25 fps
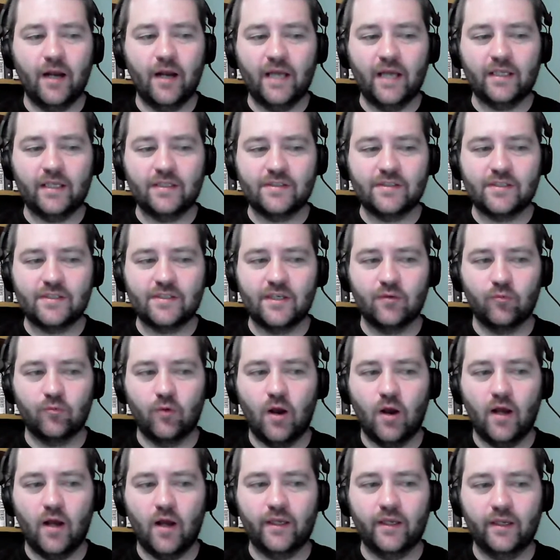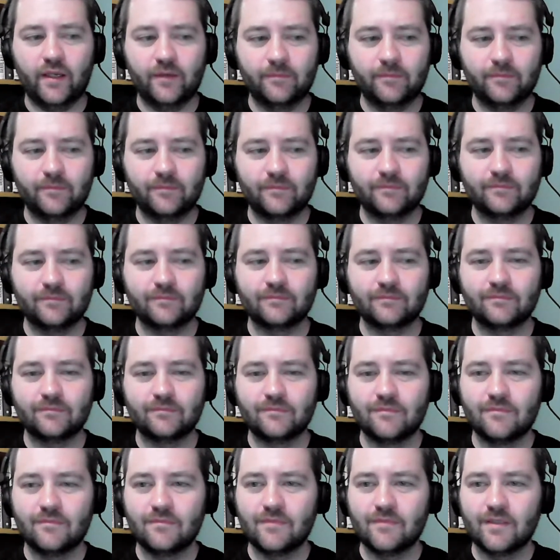it, I can see Roddy
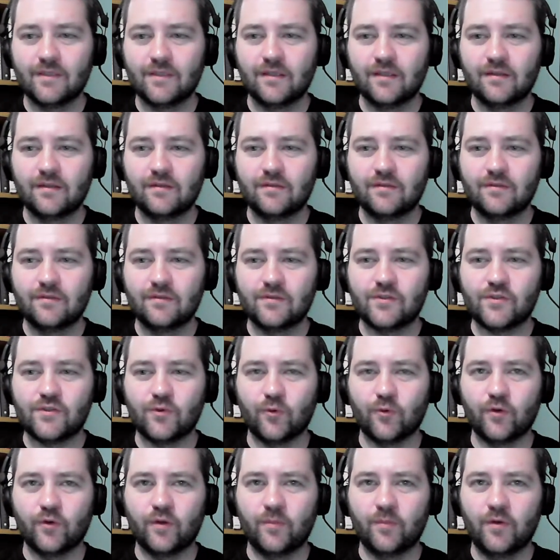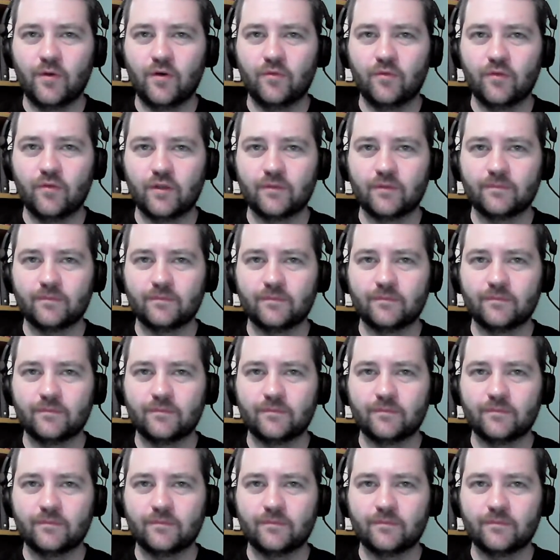screwing him over.